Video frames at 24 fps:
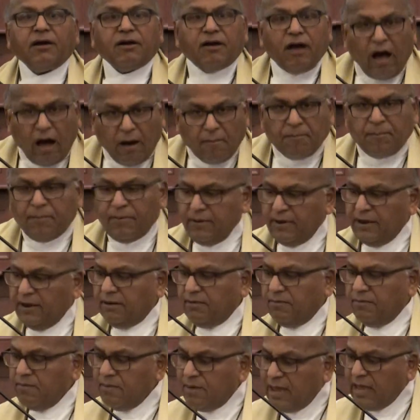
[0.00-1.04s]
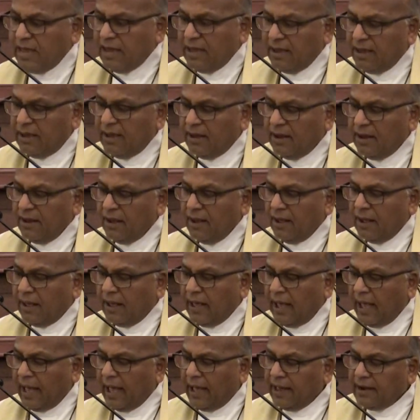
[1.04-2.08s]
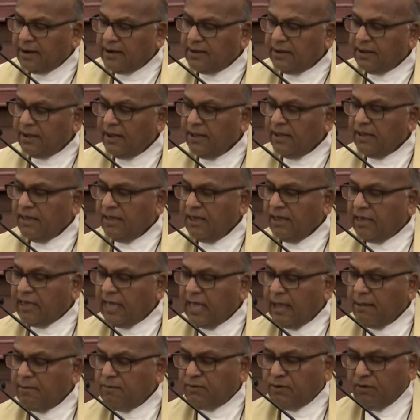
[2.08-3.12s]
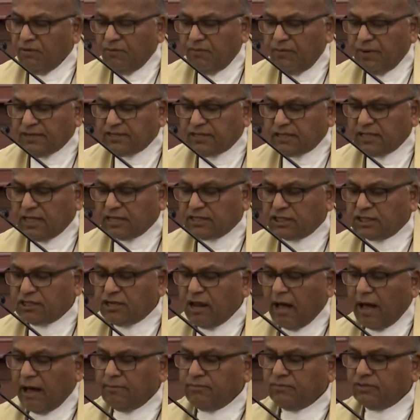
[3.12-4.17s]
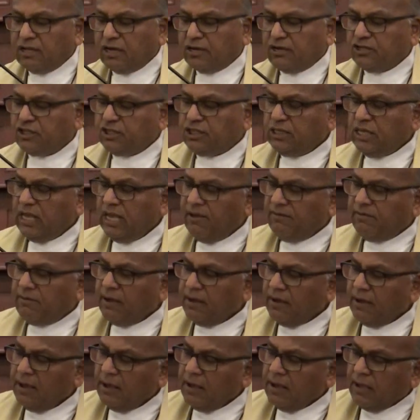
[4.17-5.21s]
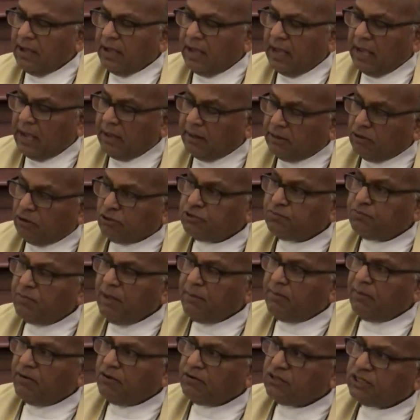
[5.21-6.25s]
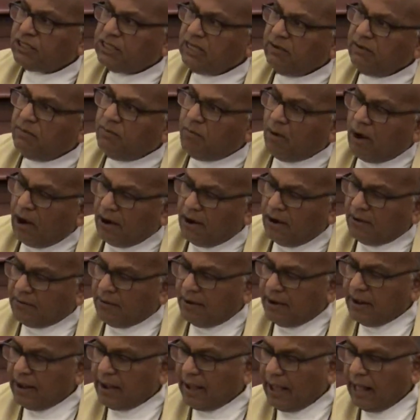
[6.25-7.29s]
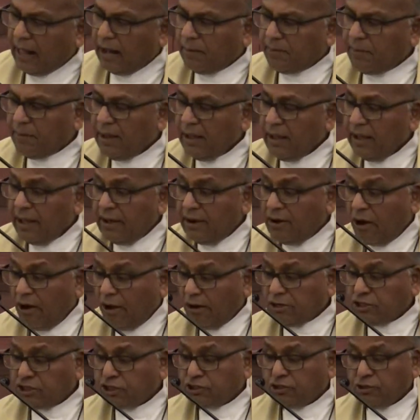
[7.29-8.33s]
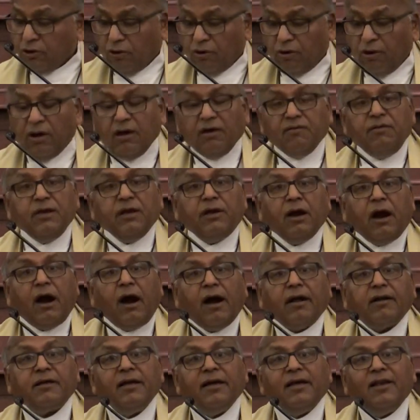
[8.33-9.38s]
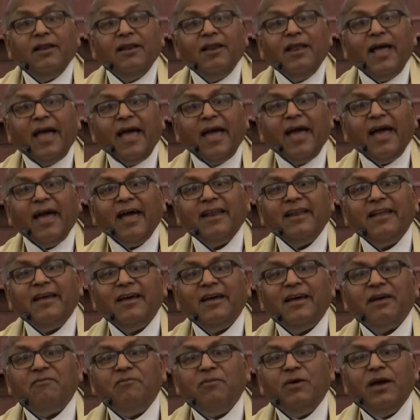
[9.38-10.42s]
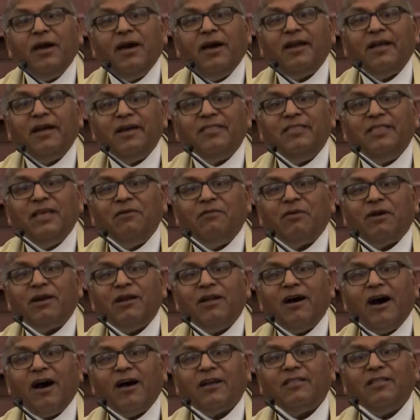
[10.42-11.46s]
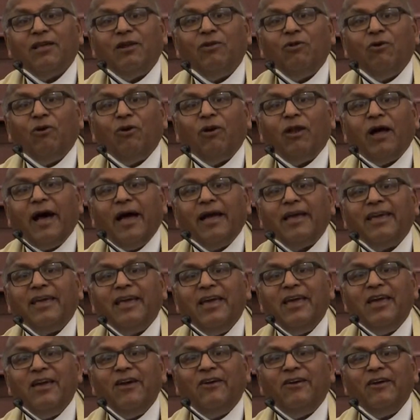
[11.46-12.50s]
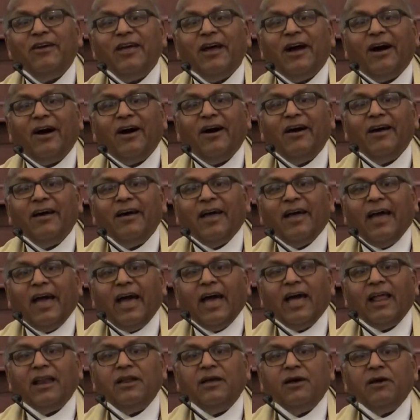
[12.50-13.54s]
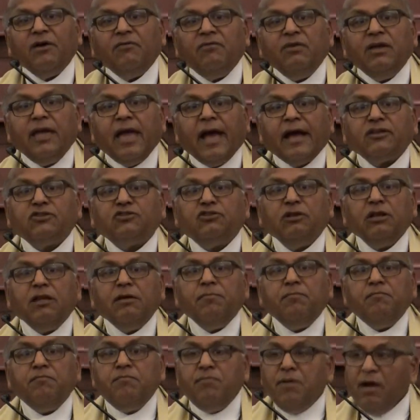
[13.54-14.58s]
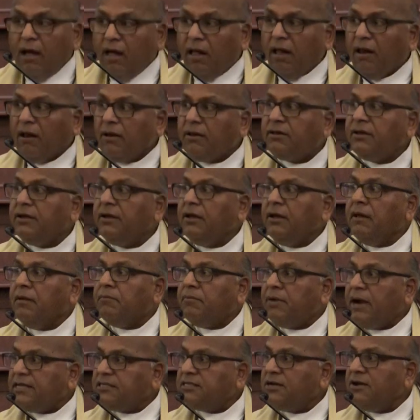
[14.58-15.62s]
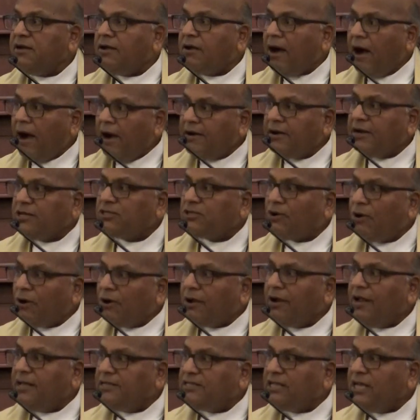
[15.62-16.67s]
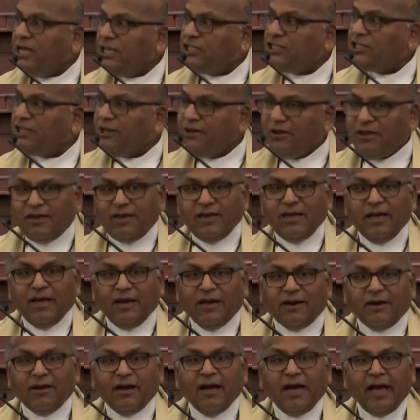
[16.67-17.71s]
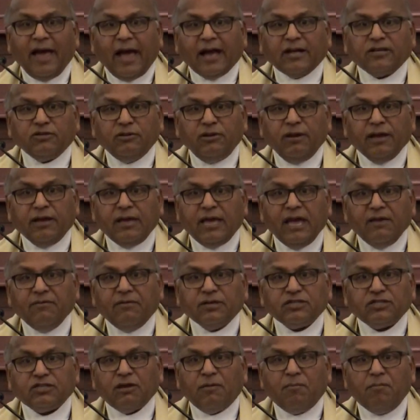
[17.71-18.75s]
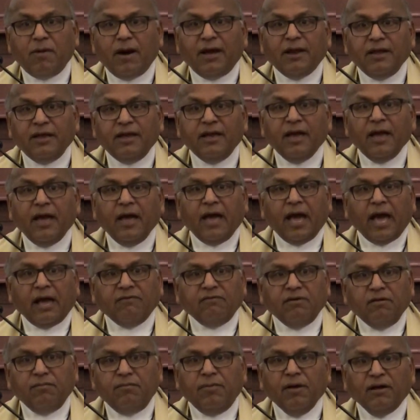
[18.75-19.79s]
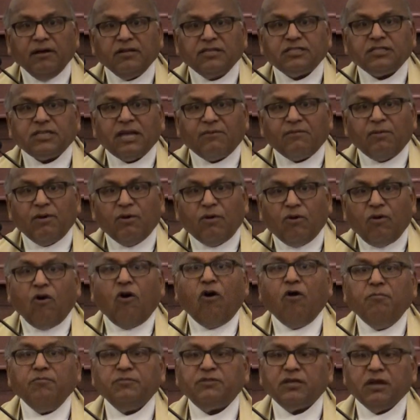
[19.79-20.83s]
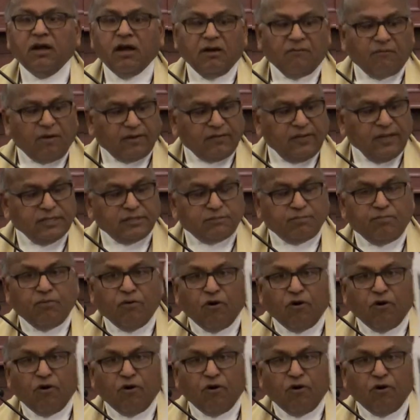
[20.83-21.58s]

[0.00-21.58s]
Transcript: accompanied me, and he came to visit the slums and receive those people received monetary help, and also we got land where they were not the low-lying area, and we actually built. President Carter's organization here actually gave us some money, and we built several homes for these